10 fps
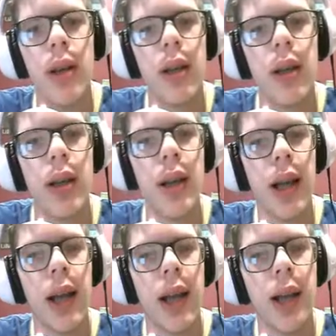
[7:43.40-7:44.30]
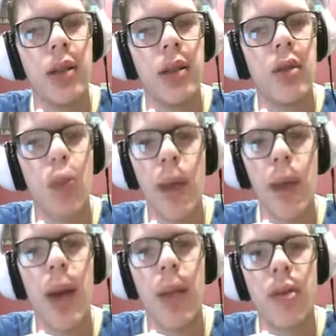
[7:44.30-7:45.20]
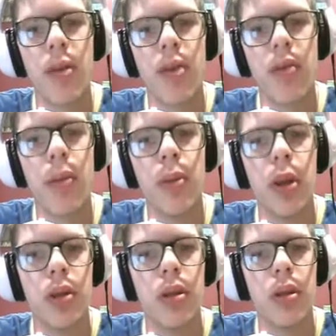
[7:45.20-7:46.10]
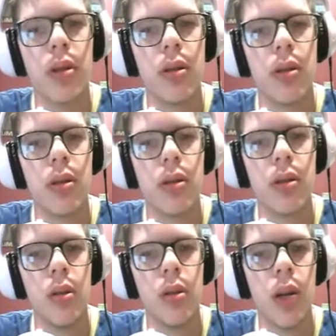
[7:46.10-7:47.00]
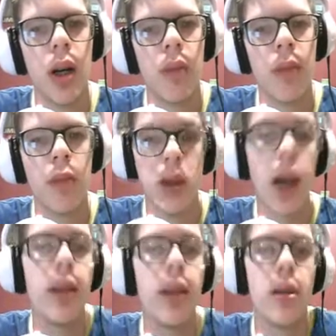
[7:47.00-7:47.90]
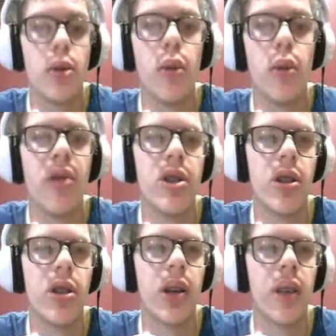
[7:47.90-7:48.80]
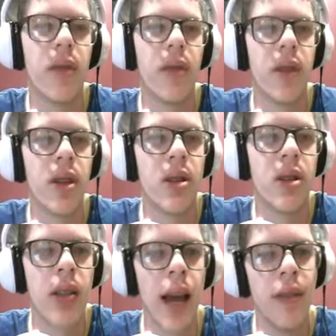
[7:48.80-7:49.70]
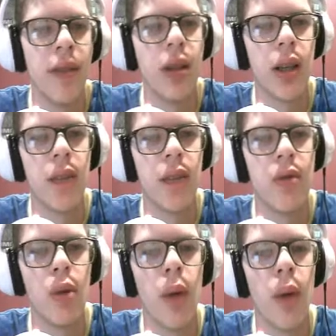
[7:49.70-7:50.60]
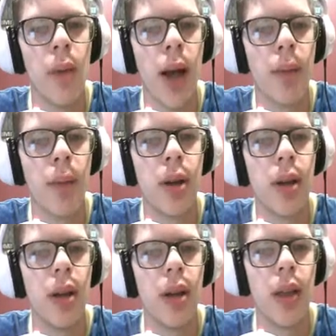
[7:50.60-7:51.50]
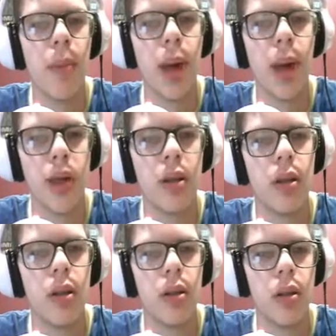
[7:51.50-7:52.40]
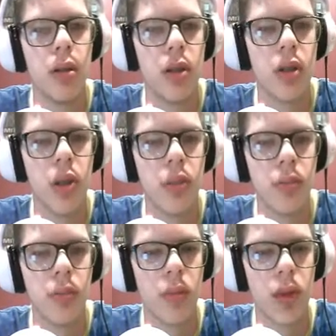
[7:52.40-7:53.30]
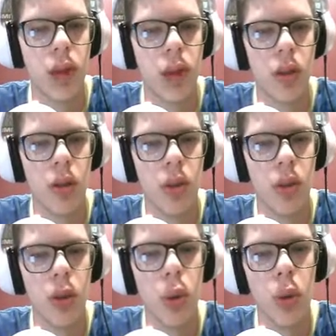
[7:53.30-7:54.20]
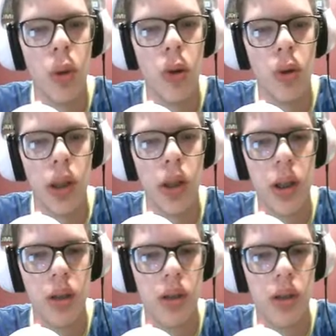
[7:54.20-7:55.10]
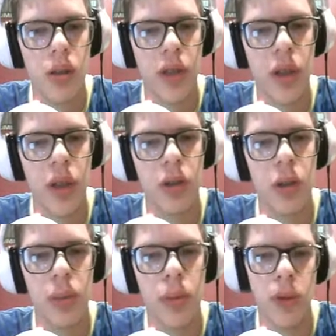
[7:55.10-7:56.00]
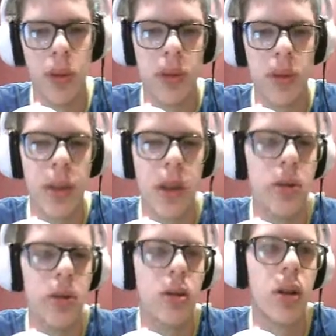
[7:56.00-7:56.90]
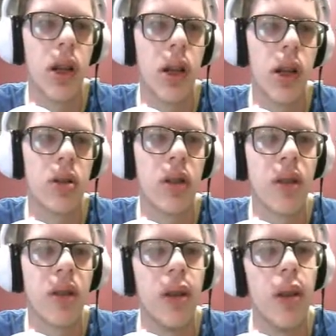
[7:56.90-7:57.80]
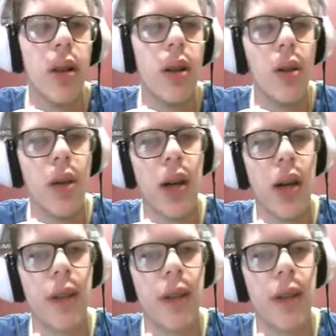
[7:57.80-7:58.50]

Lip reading: It has web apps for books. Which I think is a cool feature. If it doesn't have it, it gives you a web app that might. So that's always cool. It does this over here too. You can build resumes and all that kind of stuff. But